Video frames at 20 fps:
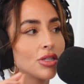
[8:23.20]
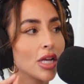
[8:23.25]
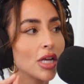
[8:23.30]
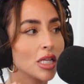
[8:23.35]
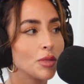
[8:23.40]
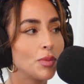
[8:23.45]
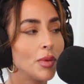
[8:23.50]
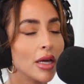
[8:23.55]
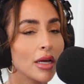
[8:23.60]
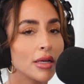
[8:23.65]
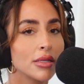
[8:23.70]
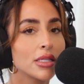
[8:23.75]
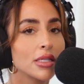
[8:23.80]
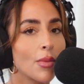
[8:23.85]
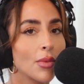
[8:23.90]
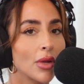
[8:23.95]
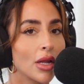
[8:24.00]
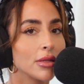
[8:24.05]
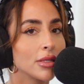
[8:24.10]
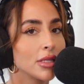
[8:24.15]
Just because
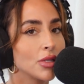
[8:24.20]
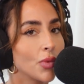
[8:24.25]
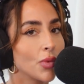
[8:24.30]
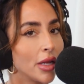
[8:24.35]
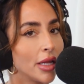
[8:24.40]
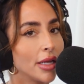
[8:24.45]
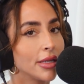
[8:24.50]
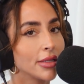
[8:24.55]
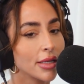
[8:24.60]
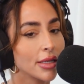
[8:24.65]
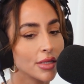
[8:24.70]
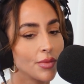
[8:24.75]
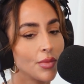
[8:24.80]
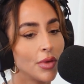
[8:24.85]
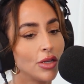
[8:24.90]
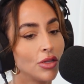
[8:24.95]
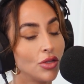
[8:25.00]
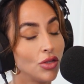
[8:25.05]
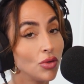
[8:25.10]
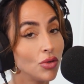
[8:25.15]
someone else is winning doesn't
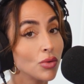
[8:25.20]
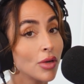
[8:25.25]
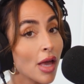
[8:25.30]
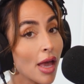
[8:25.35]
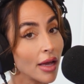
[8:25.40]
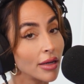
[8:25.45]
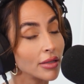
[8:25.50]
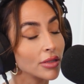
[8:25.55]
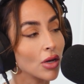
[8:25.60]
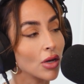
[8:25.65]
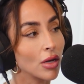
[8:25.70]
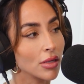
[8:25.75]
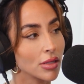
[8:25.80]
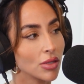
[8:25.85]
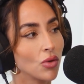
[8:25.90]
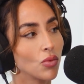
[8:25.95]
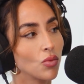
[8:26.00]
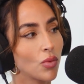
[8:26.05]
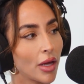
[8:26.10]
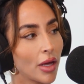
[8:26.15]
mean you can't
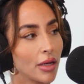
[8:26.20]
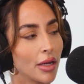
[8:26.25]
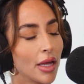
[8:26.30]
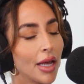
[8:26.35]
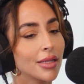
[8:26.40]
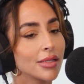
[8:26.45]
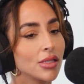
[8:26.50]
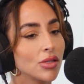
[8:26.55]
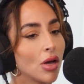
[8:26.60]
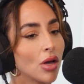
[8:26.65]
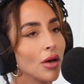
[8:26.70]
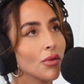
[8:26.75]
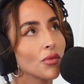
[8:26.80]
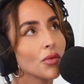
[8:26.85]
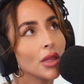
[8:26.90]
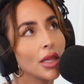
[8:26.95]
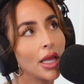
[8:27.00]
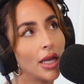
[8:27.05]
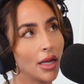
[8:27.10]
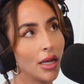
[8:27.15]
also win. It's not
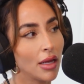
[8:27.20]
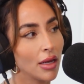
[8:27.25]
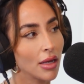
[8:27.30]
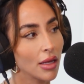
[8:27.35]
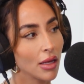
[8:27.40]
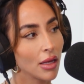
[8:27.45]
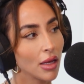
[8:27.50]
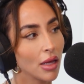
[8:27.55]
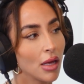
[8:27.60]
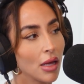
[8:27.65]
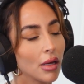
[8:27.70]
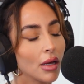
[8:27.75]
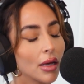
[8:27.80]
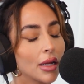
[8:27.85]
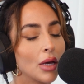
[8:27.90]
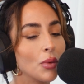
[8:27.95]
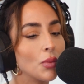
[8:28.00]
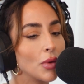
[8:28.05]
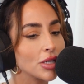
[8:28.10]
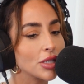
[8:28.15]
related.
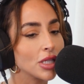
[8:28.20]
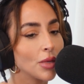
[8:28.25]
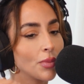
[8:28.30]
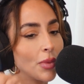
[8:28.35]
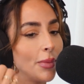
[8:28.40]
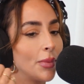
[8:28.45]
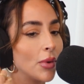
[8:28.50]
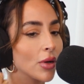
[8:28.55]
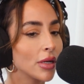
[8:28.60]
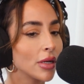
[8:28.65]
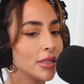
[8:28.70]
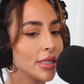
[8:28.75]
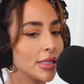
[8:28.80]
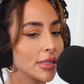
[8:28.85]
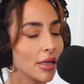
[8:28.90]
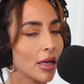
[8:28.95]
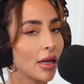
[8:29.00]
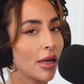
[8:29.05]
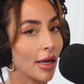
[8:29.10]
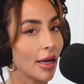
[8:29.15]
And I wish that people could
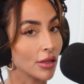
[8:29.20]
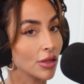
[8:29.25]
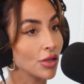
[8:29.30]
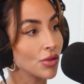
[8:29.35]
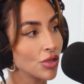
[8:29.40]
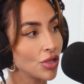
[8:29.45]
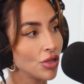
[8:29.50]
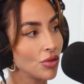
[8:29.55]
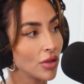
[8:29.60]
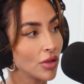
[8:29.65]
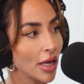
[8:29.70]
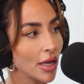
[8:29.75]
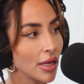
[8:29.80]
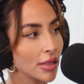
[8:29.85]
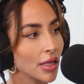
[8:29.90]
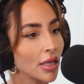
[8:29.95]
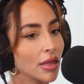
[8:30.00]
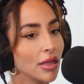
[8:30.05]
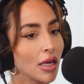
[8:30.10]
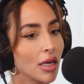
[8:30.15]
disconnect those two
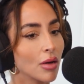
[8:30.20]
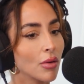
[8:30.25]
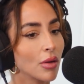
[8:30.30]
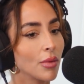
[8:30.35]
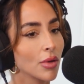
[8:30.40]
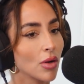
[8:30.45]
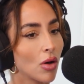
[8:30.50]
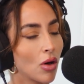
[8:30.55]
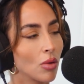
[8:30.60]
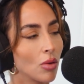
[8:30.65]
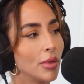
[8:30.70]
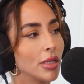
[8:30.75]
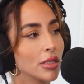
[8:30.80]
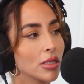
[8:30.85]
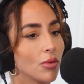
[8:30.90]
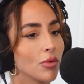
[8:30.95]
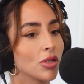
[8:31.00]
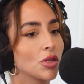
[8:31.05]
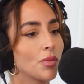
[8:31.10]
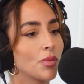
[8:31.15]
things. I think we would all be
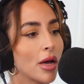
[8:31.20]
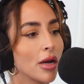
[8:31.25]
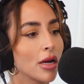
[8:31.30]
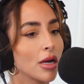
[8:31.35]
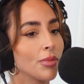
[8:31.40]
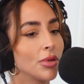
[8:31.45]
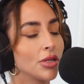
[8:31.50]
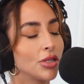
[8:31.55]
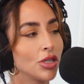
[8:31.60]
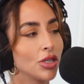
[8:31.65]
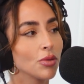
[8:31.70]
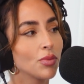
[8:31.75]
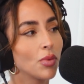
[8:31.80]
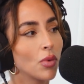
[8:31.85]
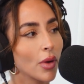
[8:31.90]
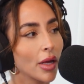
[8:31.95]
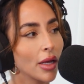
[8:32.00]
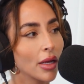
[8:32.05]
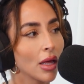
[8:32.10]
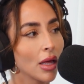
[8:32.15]
so much better. But to your
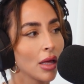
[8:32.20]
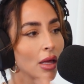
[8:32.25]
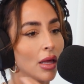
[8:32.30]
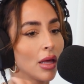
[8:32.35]
point,